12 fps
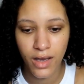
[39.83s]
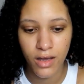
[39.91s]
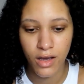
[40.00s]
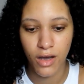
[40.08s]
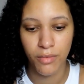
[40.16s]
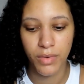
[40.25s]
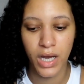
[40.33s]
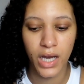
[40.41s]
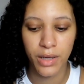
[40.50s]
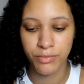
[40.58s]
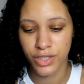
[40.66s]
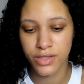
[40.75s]

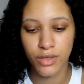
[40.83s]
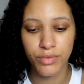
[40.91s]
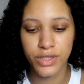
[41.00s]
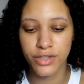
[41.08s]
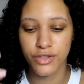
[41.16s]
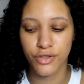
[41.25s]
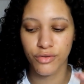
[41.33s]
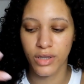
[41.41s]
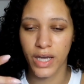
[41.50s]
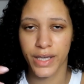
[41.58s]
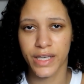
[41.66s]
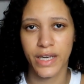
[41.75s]
I'm just going to do
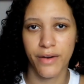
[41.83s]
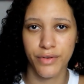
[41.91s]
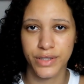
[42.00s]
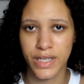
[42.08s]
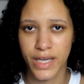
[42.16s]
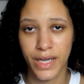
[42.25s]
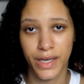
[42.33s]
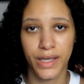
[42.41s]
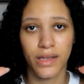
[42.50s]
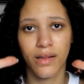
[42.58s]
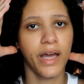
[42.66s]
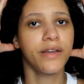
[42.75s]
like an
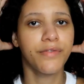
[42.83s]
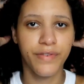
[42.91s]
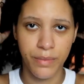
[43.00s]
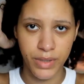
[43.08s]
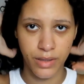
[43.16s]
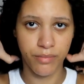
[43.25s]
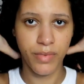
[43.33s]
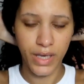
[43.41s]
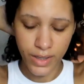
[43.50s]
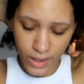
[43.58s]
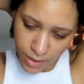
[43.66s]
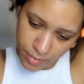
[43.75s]
everyday light feminine
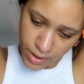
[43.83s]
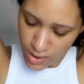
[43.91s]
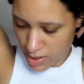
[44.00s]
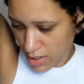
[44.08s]
makeup.